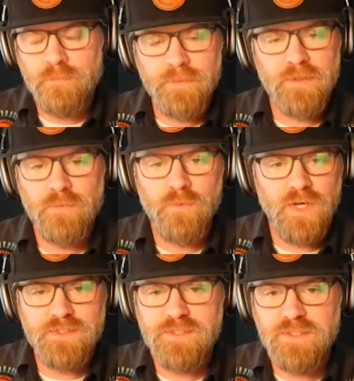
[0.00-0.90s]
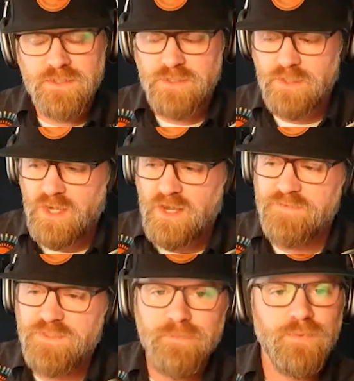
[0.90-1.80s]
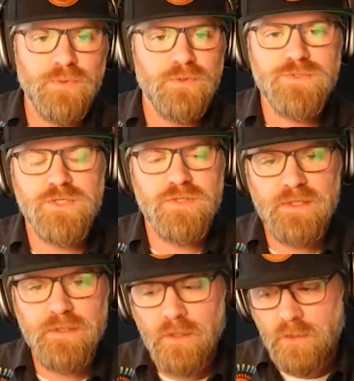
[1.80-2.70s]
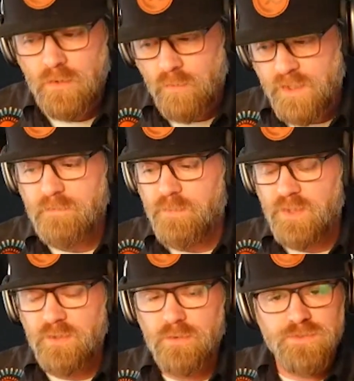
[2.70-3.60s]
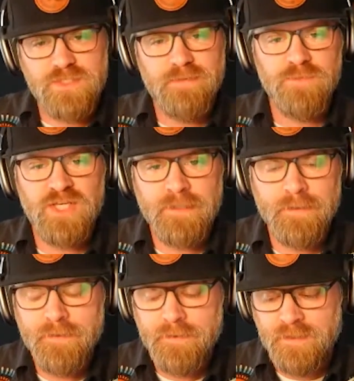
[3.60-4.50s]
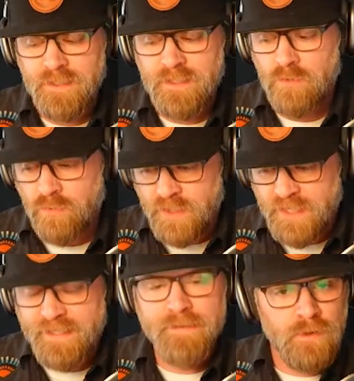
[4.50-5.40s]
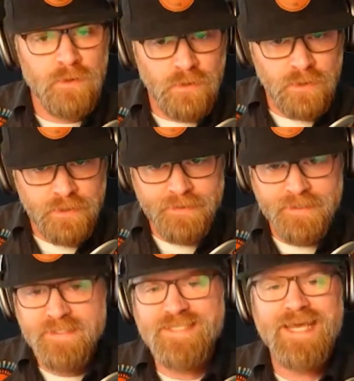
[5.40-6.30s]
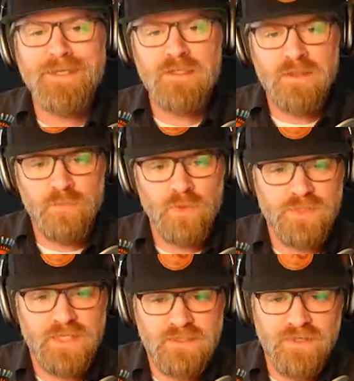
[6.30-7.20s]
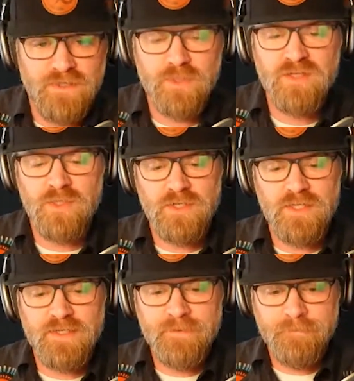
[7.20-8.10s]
but we wanted to start off simple so that we could build something great in tandem with a developer community.